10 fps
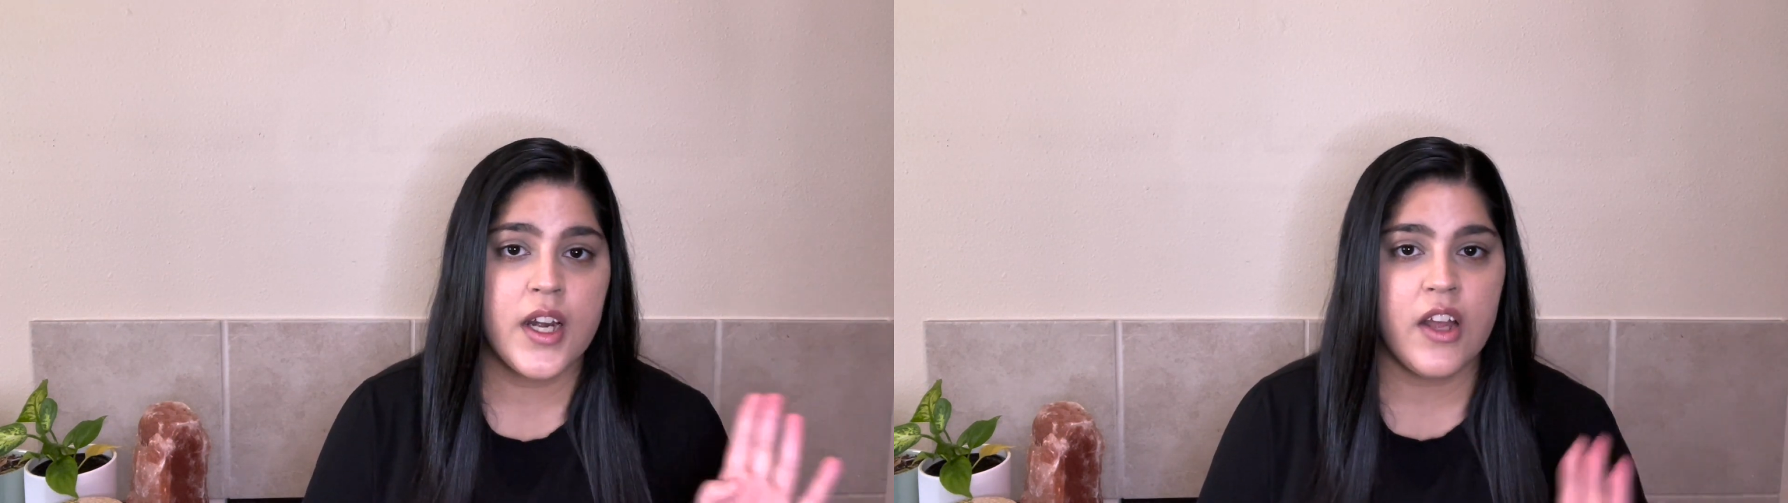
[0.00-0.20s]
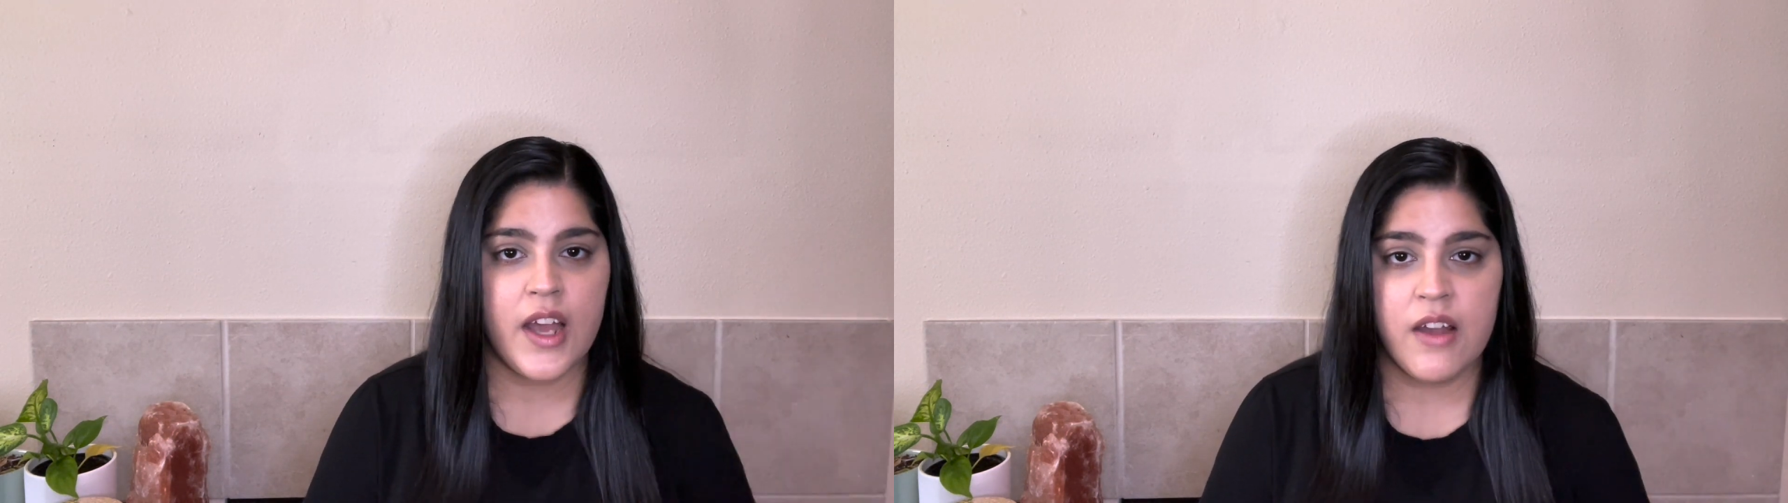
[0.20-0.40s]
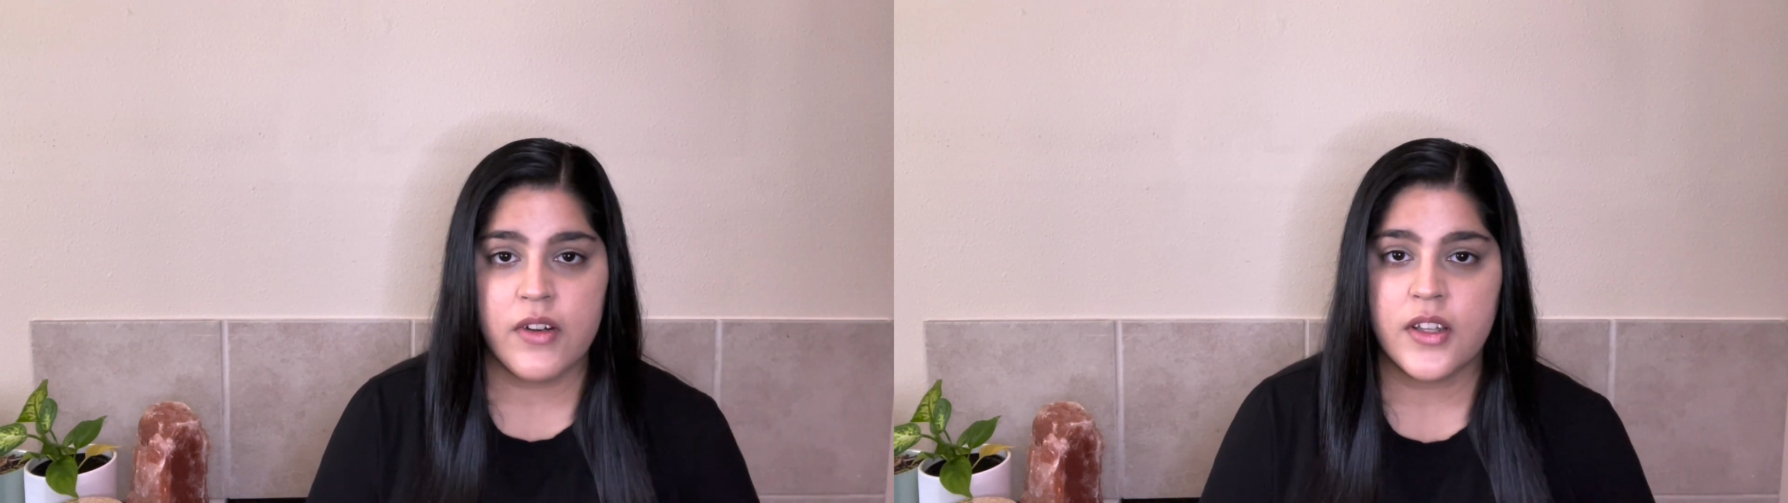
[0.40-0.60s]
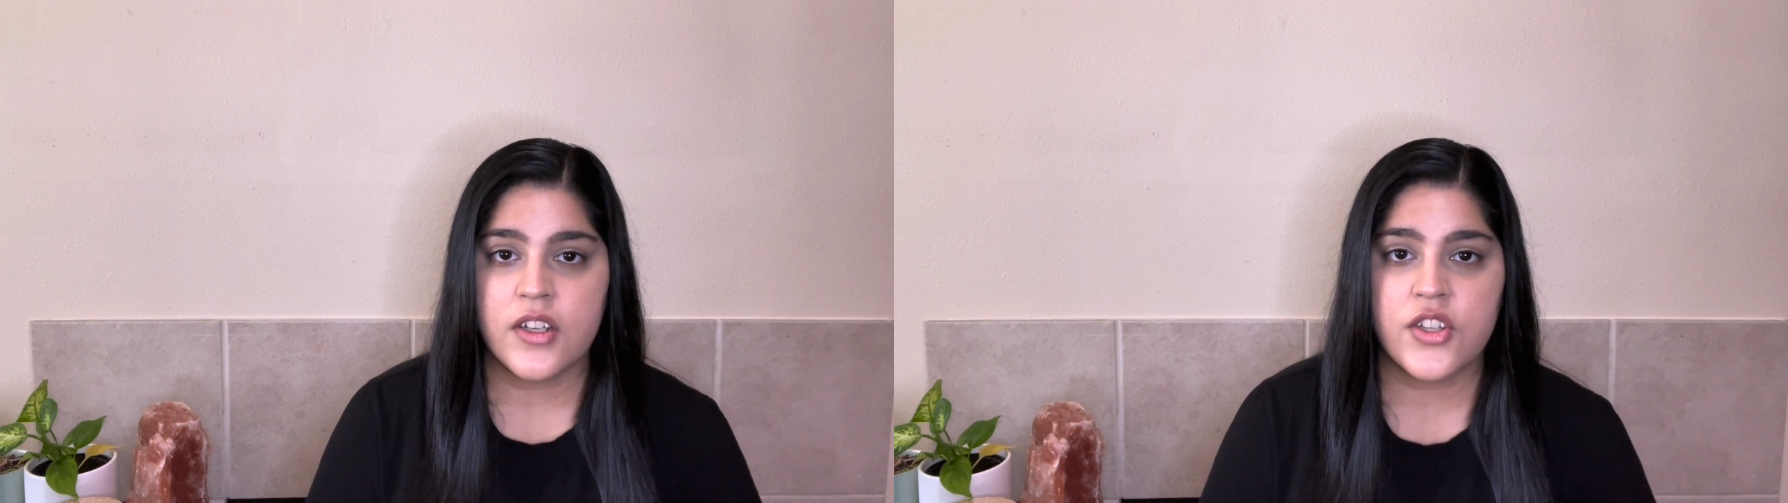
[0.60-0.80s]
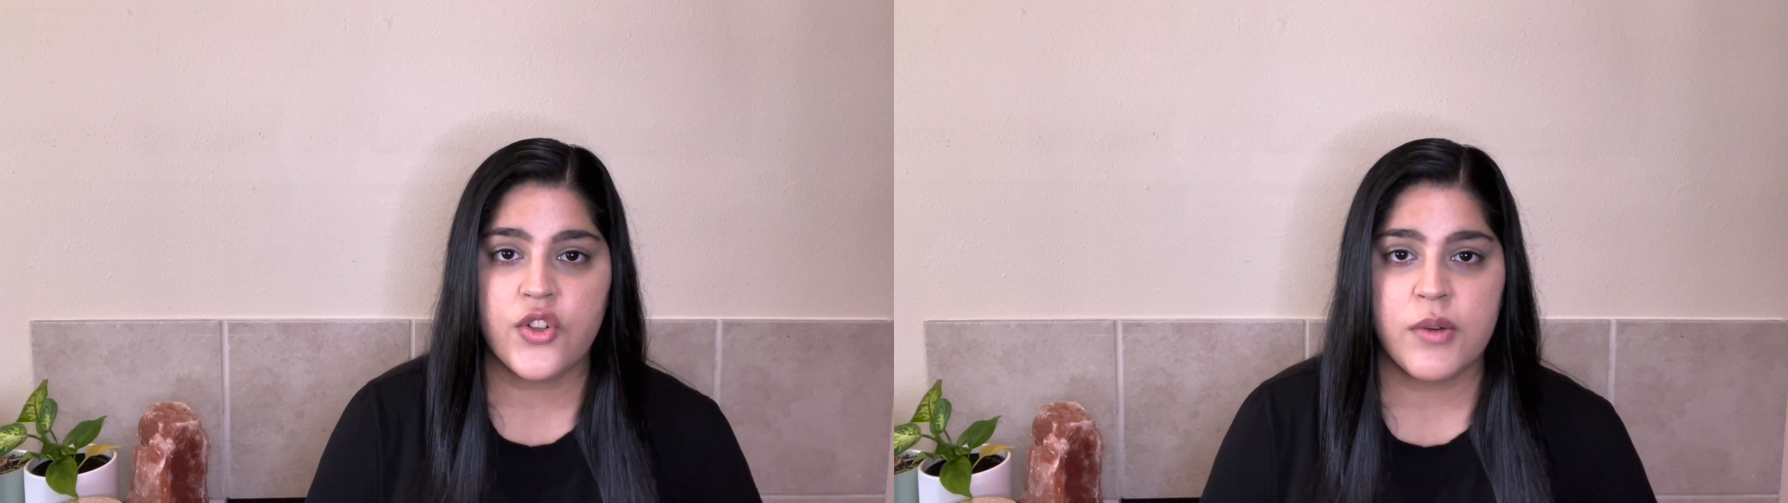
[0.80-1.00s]
I'll have it in the
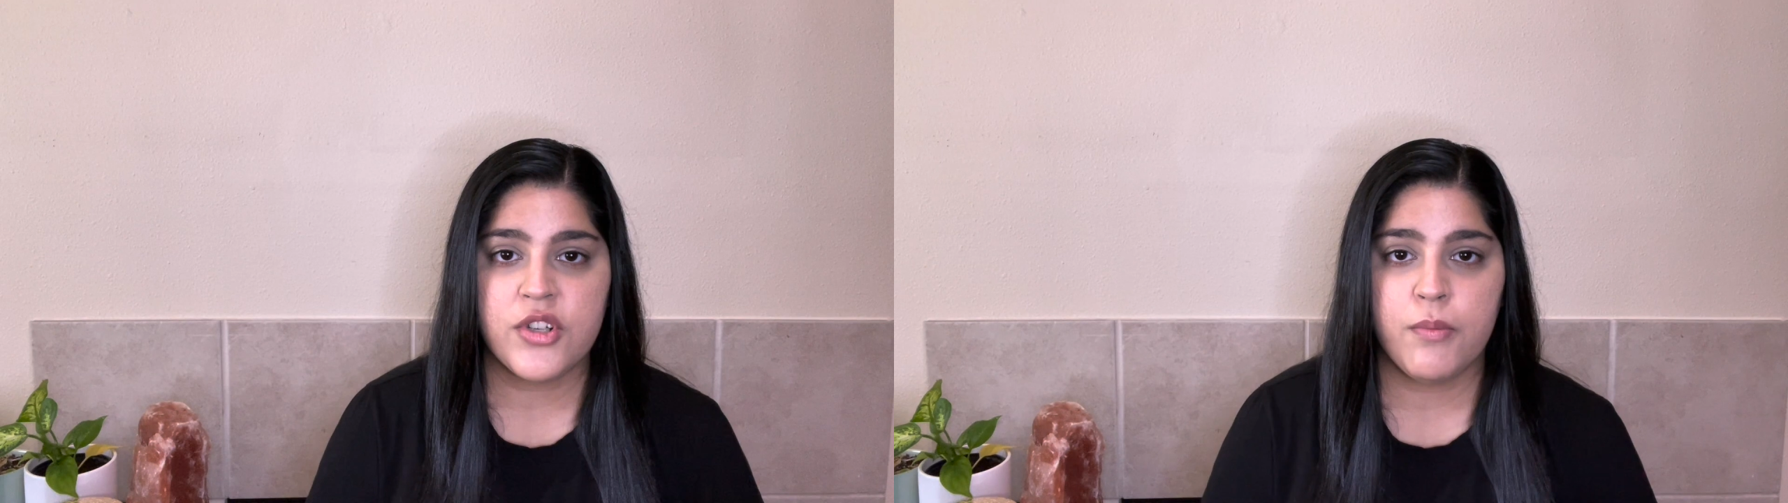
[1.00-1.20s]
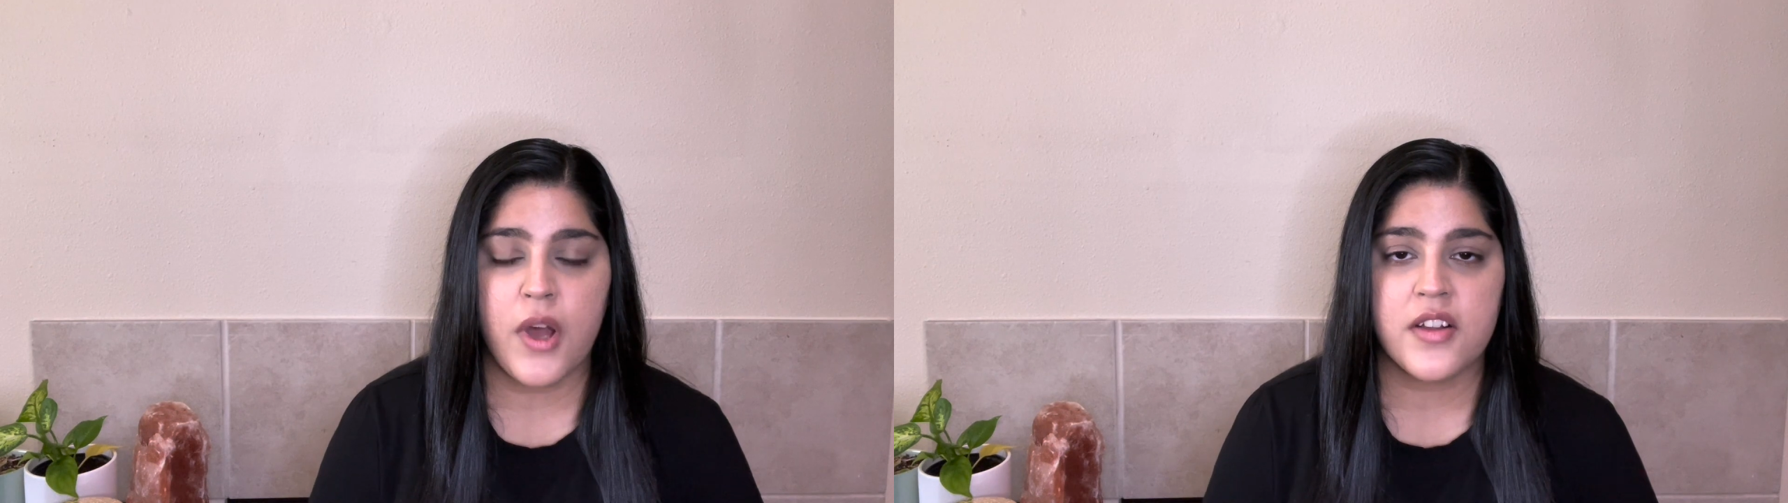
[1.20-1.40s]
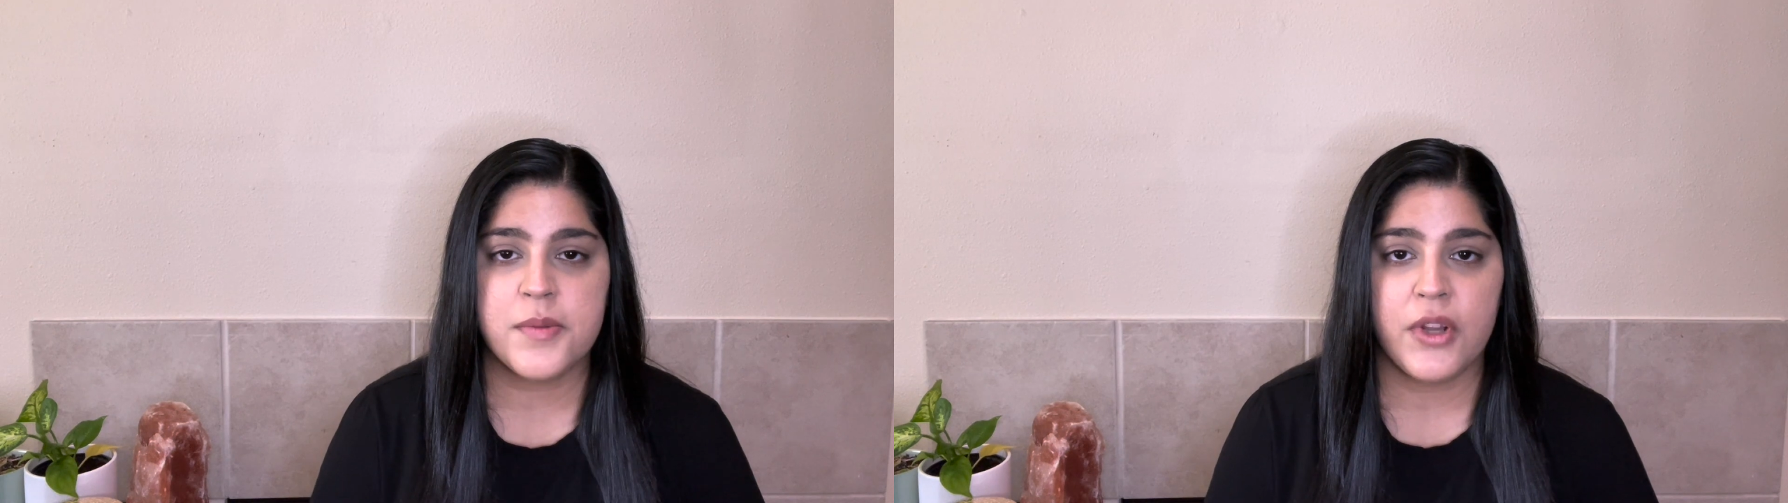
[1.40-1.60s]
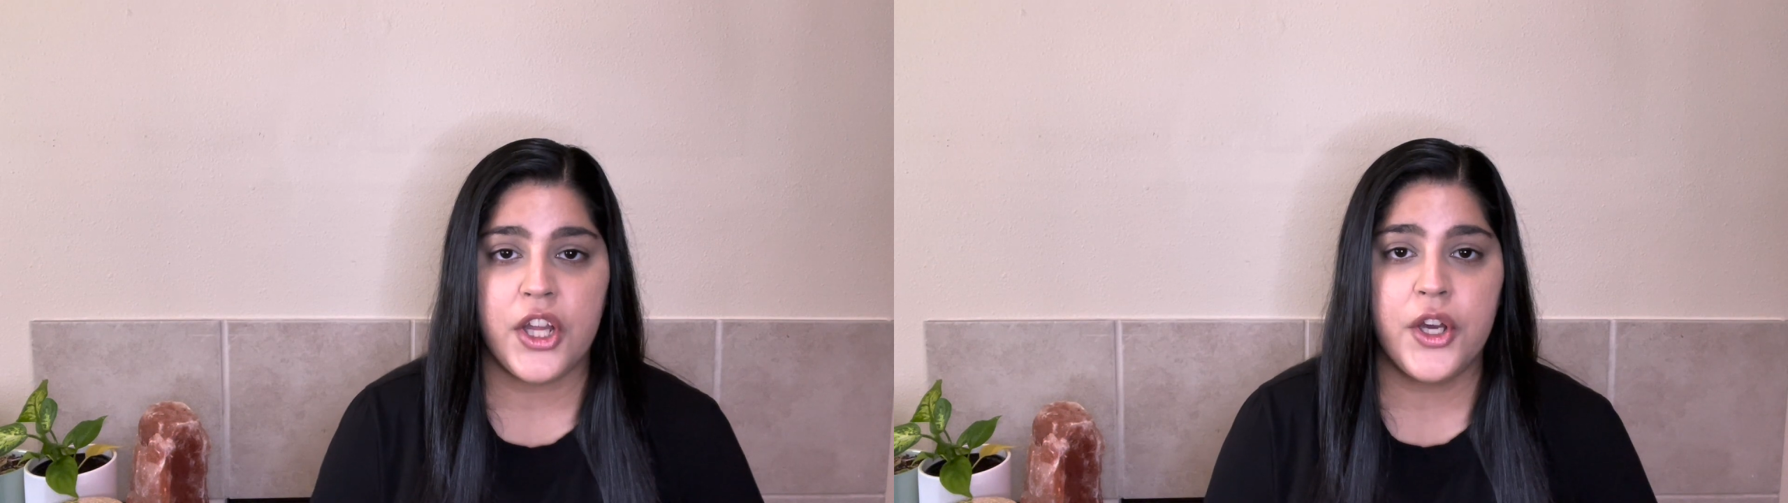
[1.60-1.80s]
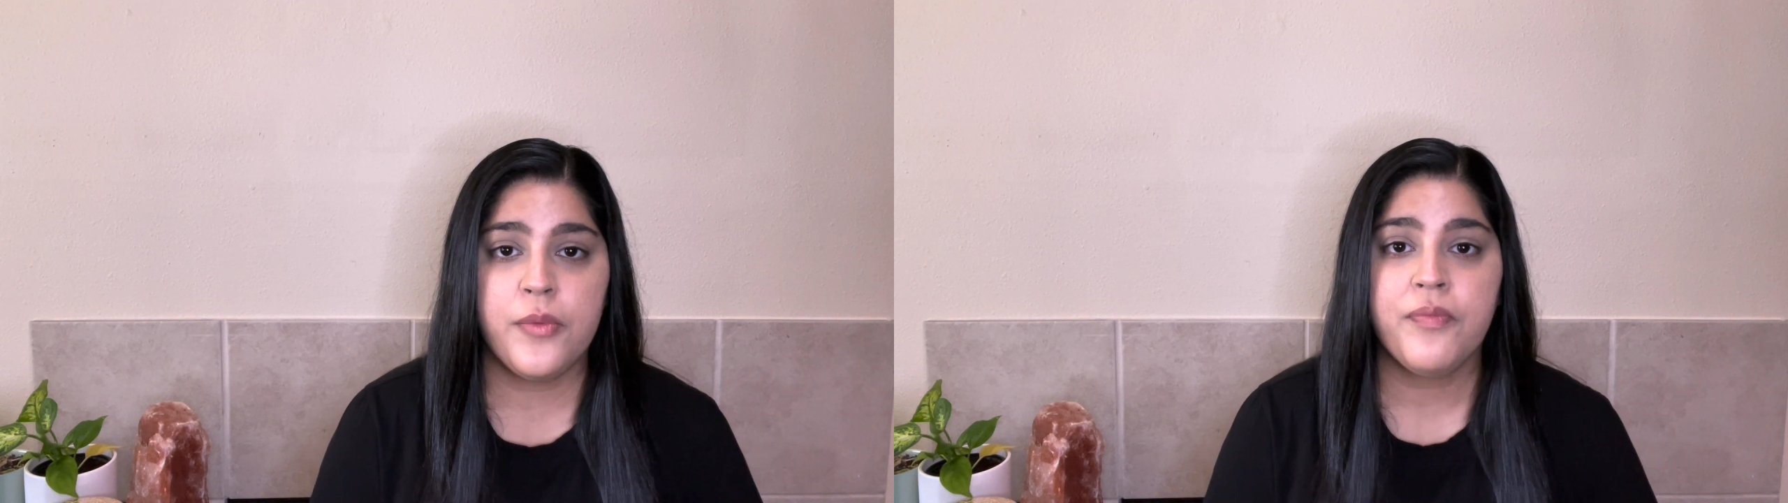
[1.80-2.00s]
description box
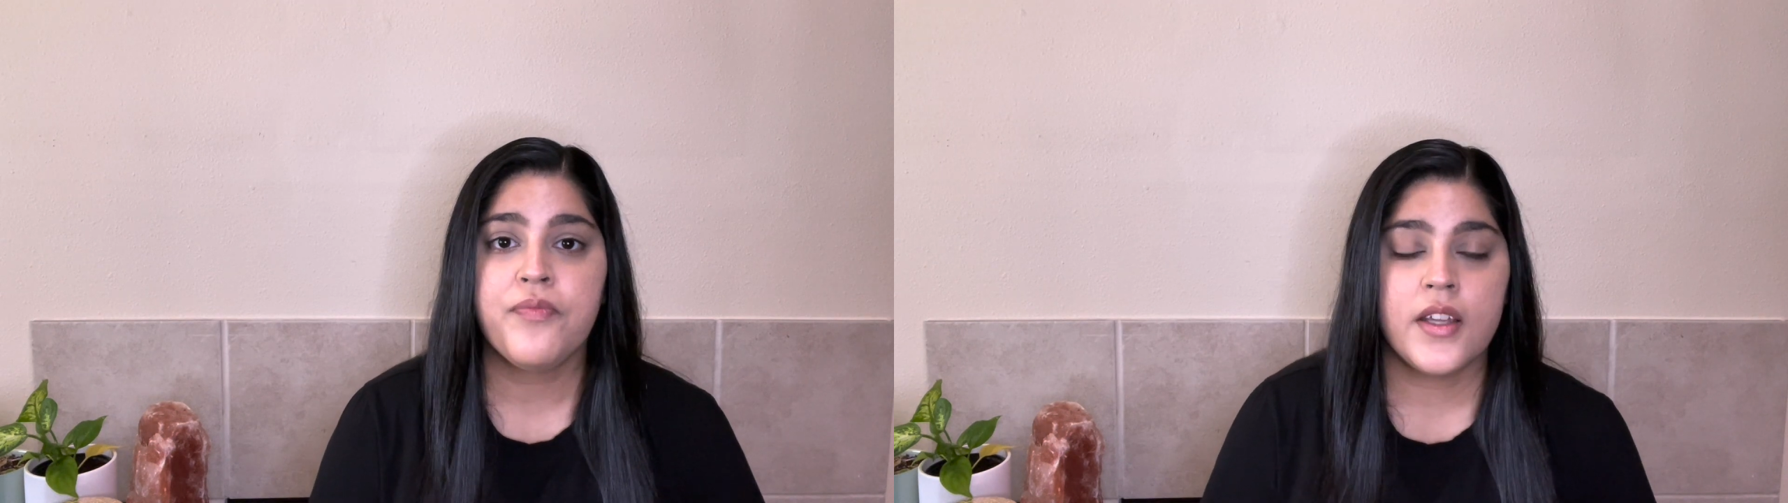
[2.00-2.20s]
below.